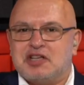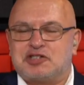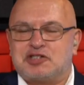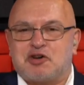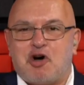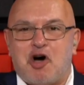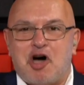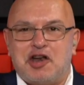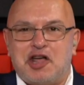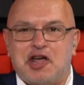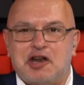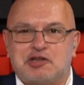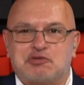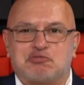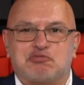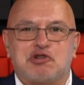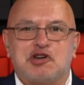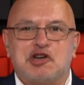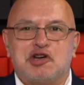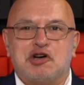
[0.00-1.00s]
Skynet is
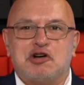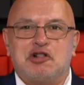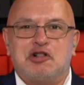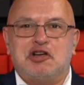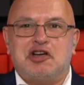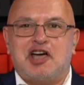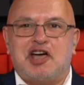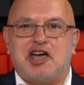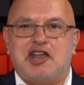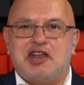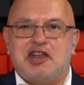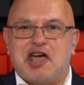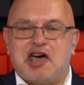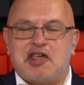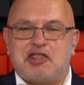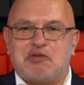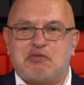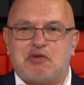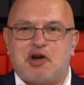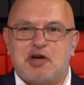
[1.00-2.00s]
real, and
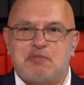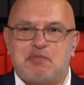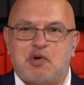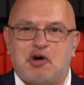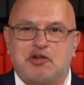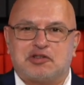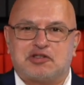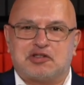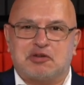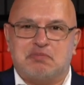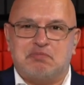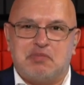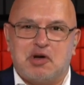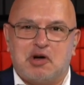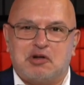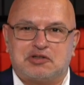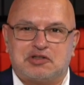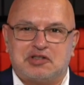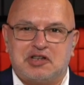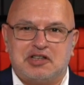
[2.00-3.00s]
now the robots are
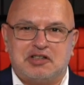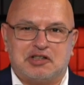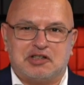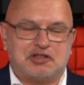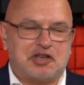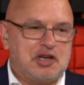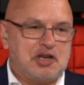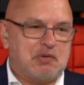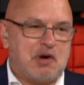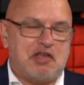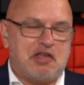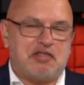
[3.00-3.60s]
melting. The T